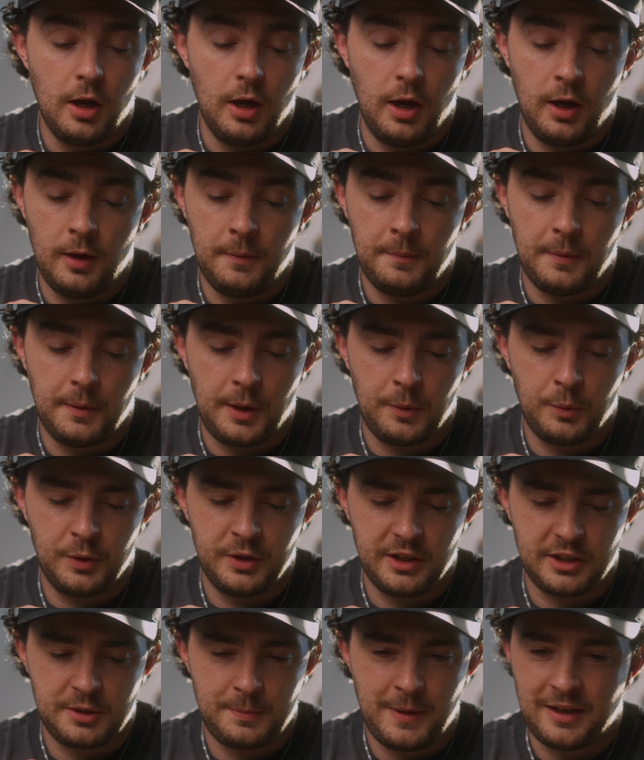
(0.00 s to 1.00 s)
I
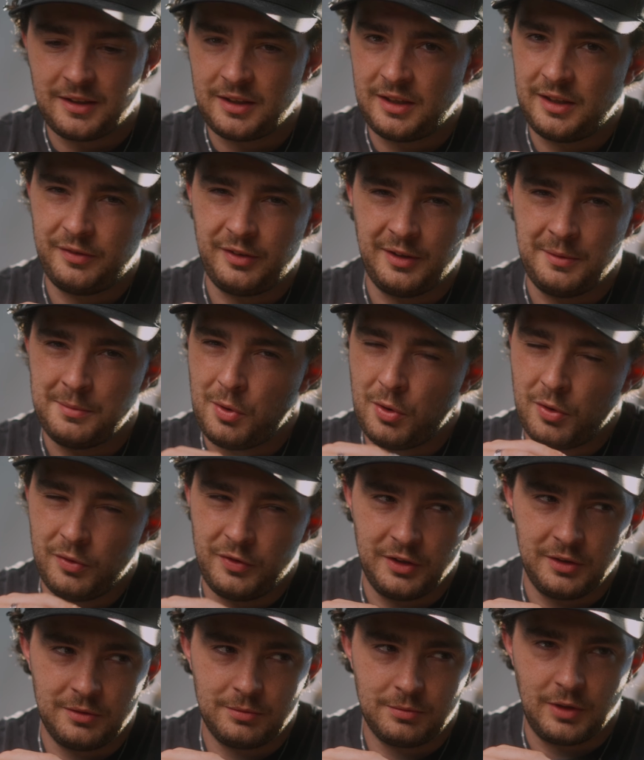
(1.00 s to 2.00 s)
wouldn't expect anything more
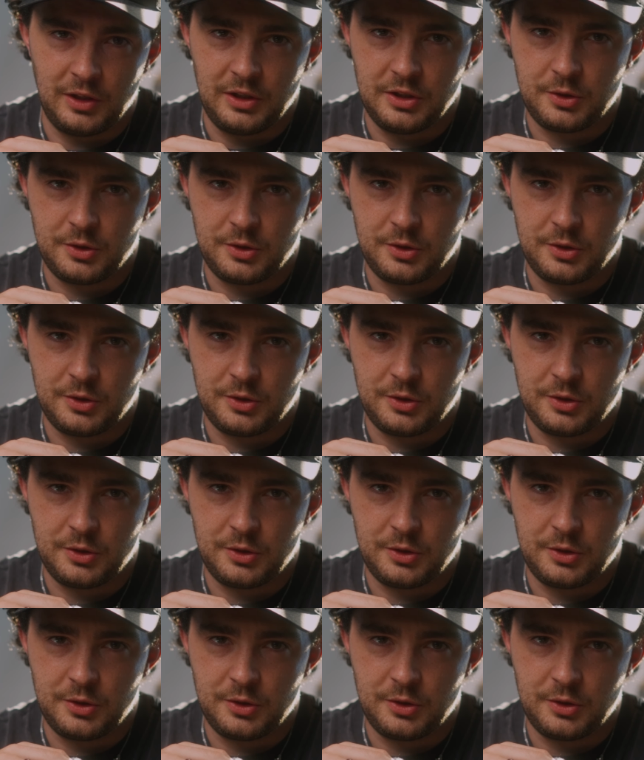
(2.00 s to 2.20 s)
than